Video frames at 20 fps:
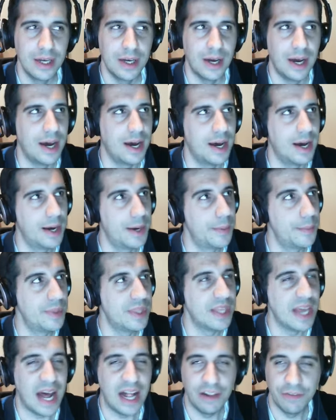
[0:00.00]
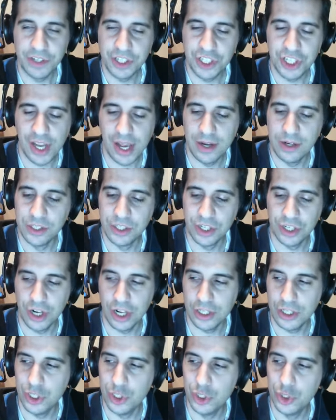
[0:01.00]
The alpha channels are
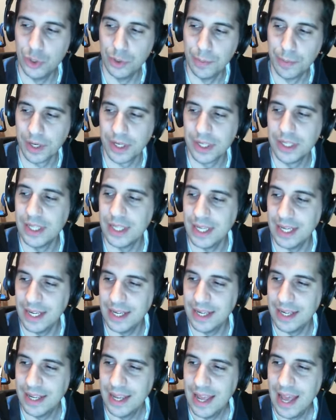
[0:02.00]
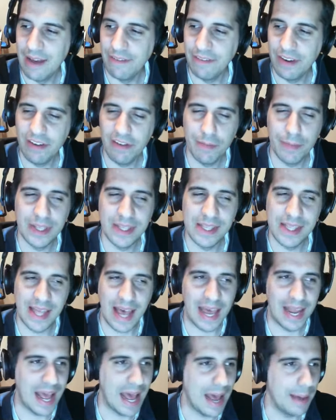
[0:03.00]
not super clean. I've never been
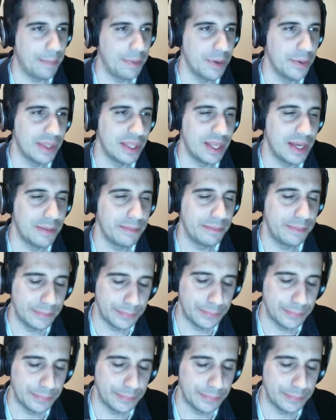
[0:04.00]
that happy with them.